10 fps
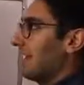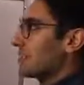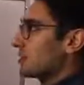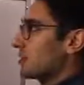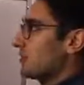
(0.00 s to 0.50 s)

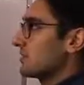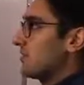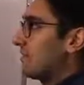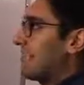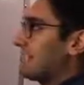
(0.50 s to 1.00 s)
It shows
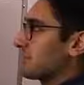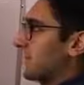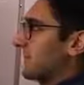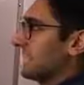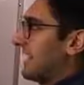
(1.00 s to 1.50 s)
up in any
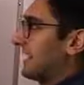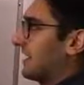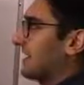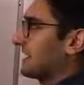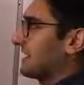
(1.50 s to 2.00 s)
sort of a
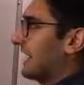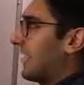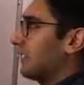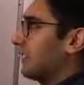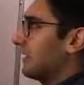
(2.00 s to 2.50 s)
diagnostic
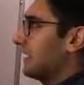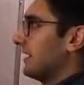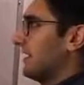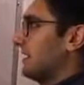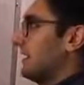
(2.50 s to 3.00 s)
output.
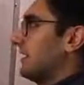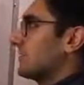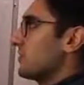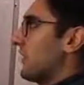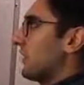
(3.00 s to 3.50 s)

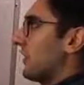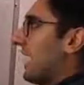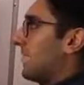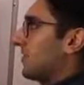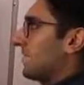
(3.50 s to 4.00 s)
So maybe
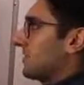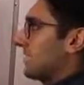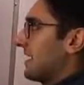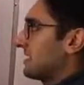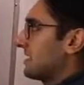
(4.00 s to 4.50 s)
our
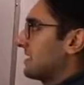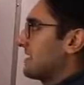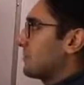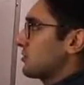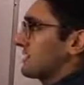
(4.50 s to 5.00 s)
application has an
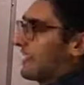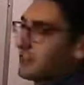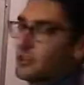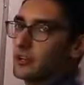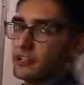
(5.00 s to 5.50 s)
exception and
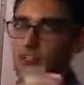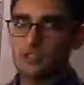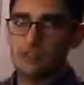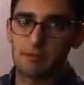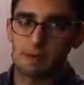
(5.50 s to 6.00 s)
it shows the
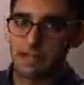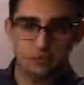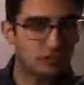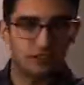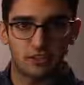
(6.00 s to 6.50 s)
username and
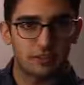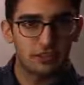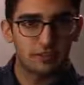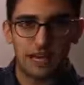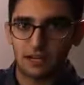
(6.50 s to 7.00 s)
password in the
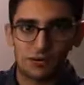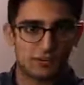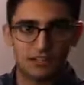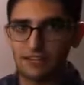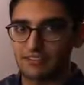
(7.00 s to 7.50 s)
traceback or
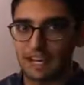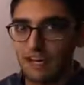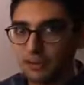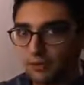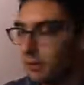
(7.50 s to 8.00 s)
inside of an
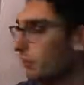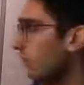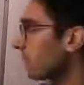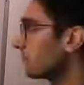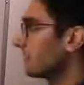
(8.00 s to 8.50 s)
error
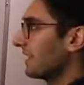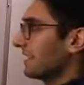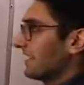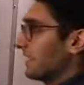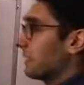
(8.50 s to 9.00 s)
report.
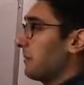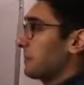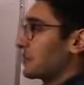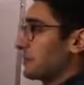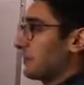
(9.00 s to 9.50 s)
It might
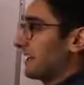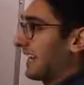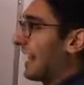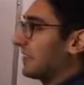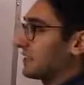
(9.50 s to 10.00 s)
be shipping
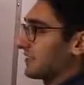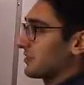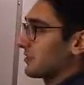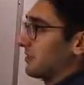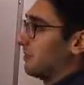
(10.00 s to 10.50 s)
it out to
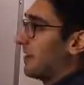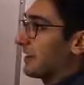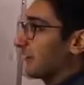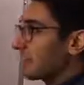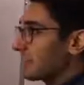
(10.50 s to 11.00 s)
external
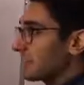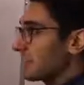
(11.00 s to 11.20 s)
monitoring